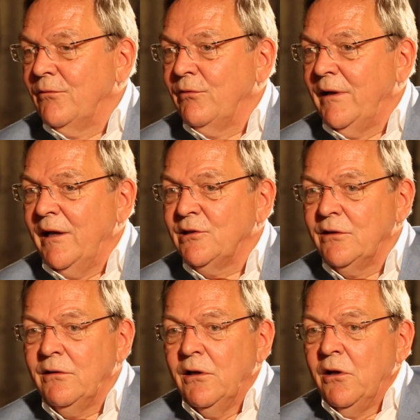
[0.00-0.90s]

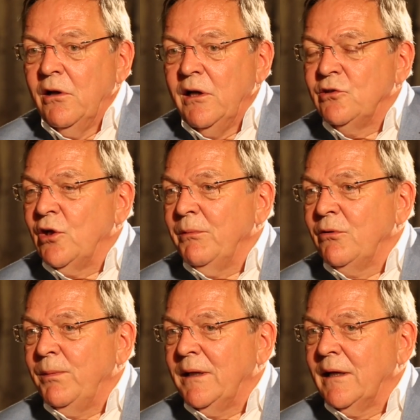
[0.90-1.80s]
relation. In
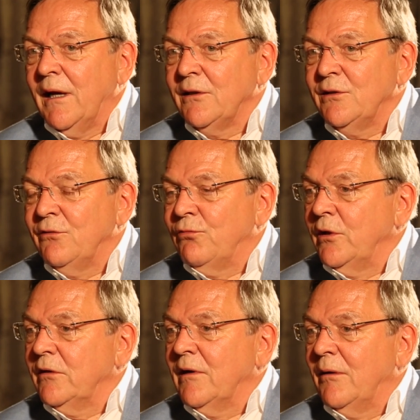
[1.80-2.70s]
German-speaking countries, for
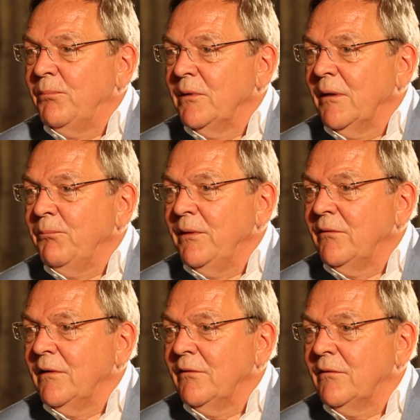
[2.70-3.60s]
example,
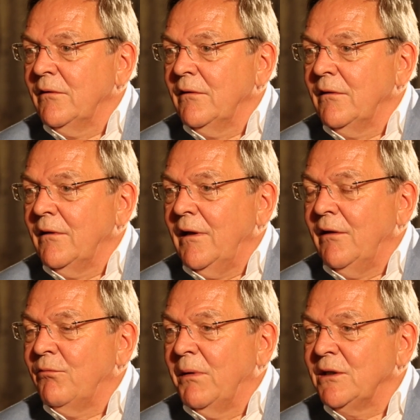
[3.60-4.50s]
Kempinski is
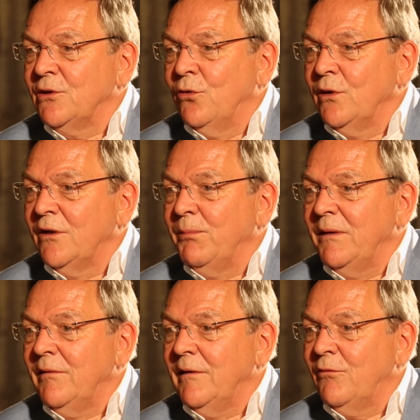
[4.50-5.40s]
as much known as
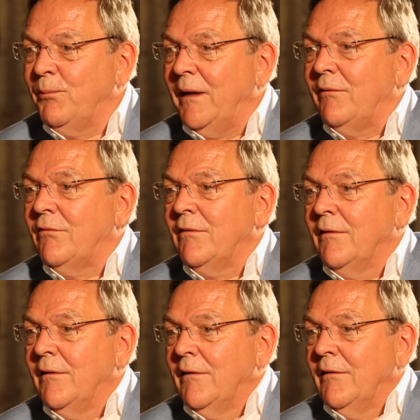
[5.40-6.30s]
Mercedes-Benz.
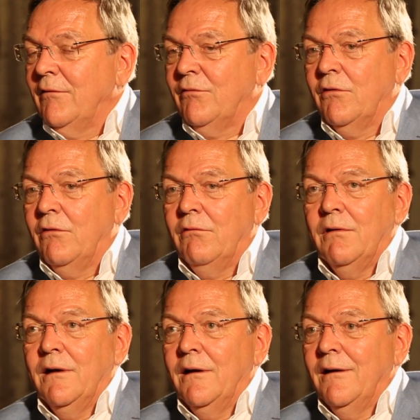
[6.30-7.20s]

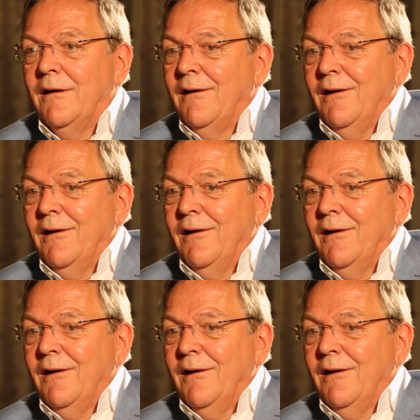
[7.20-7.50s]
So,